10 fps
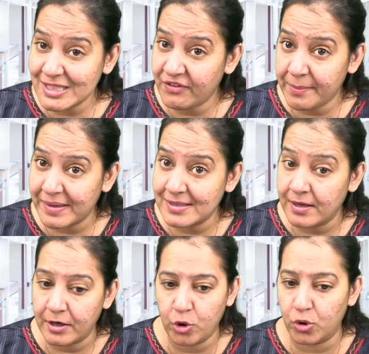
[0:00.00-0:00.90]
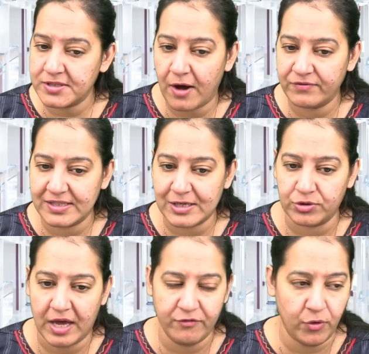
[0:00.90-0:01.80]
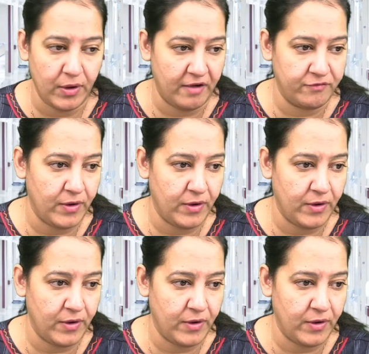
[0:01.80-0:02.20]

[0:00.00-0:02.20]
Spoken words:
is famous. Dosa of the South. Have you